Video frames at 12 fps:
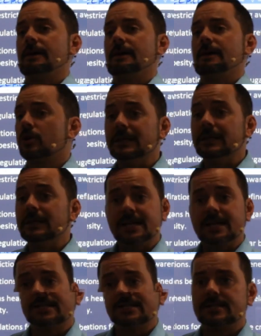could be
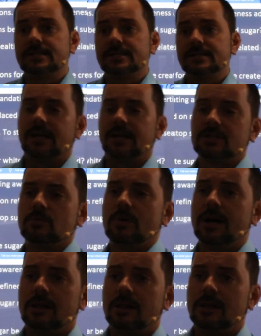licensing as
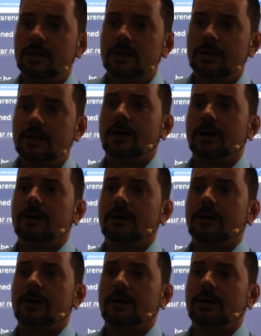well of